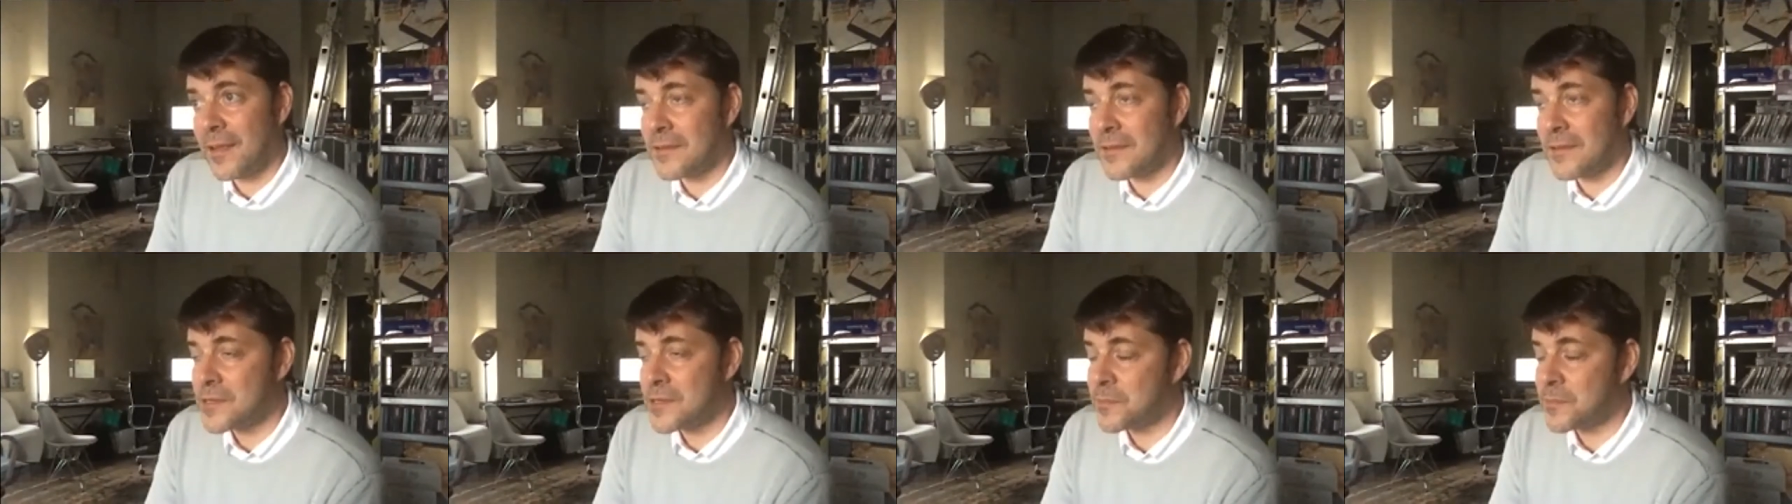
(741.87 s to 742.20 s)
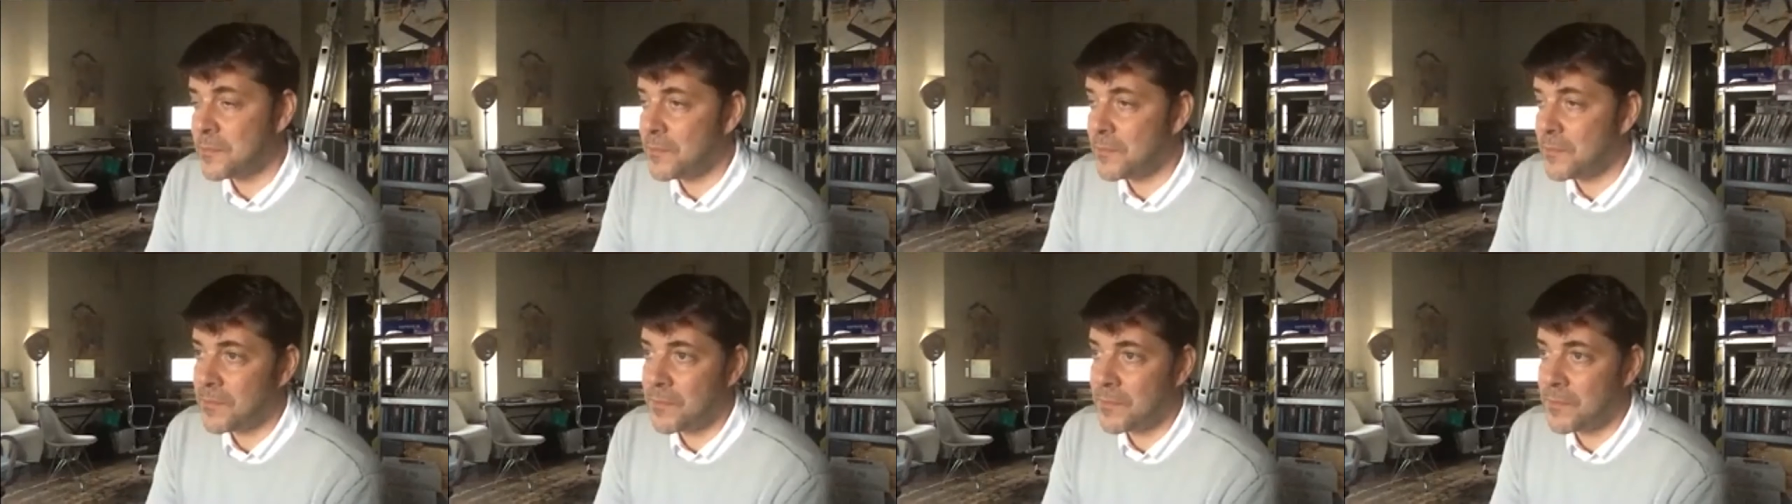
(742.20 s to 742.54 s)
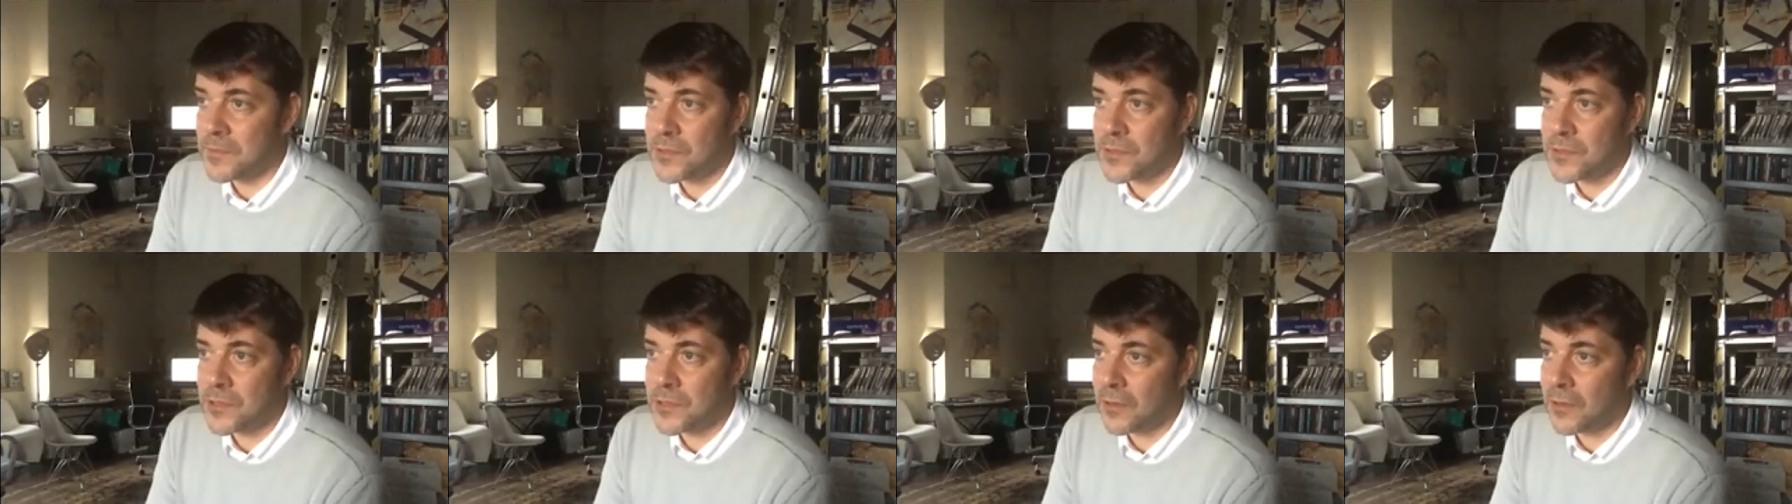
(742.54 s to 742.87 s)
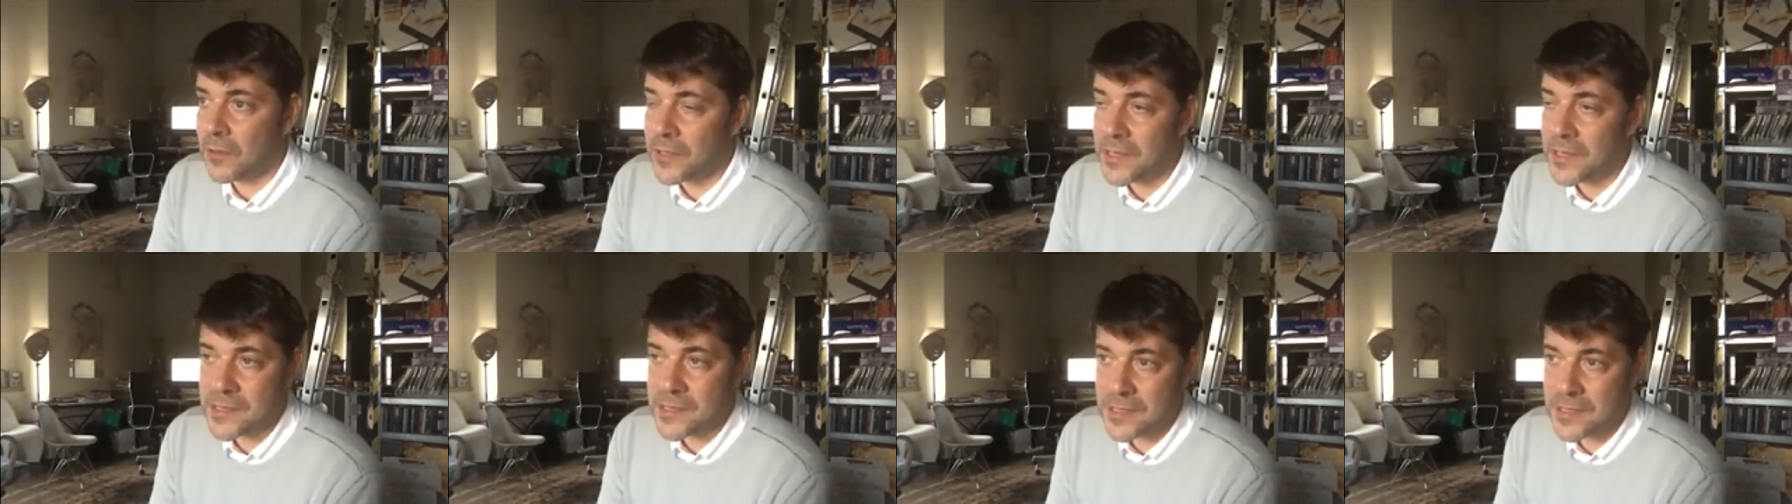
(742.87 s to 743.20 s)
And and
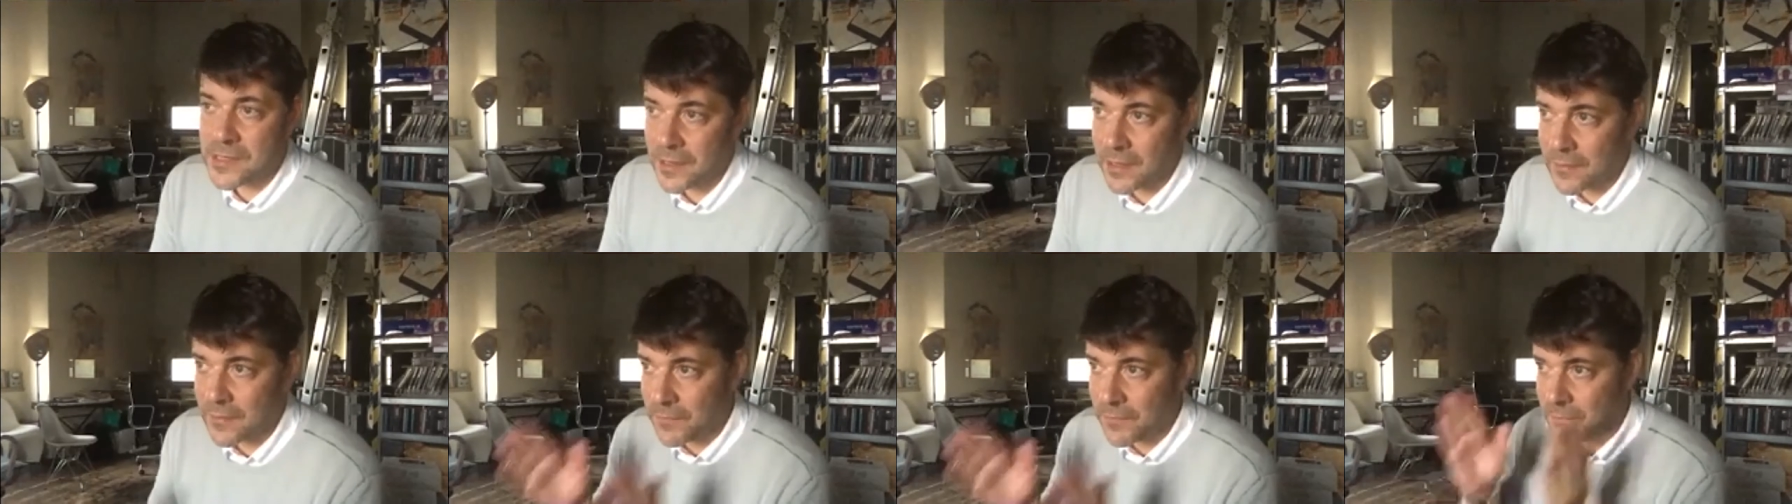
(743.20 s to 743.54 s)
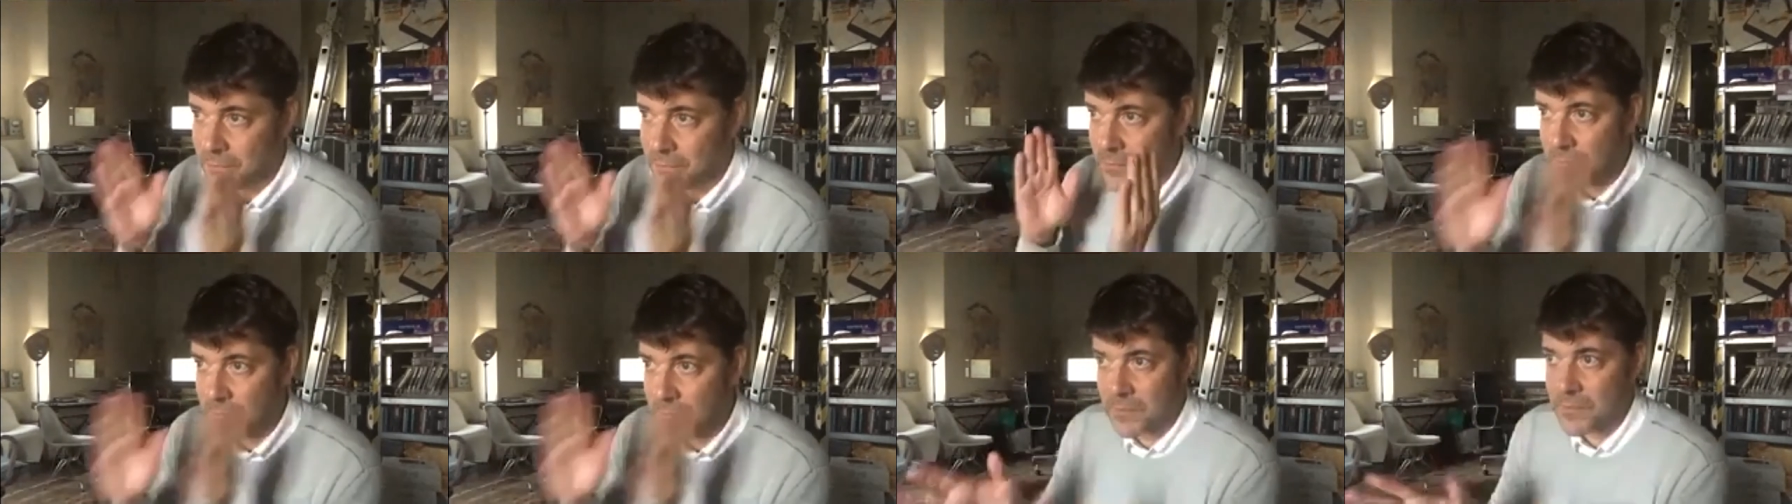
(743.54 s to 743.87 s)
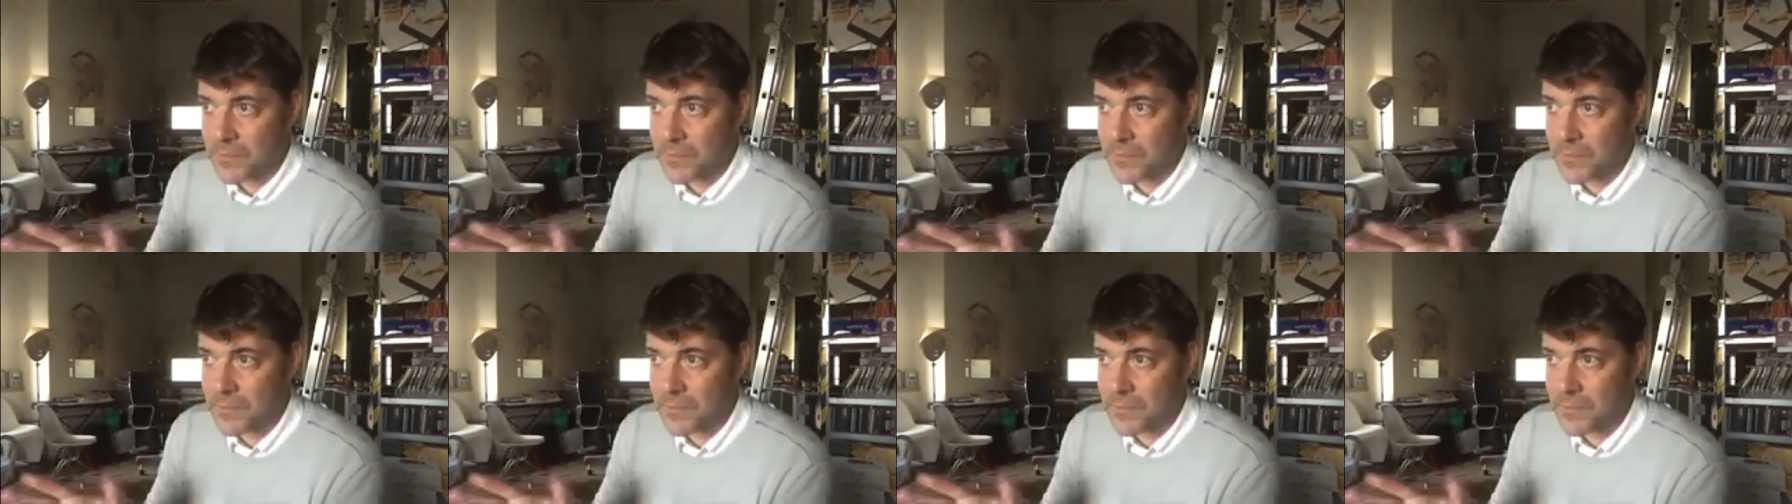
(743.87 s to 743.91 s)
John is like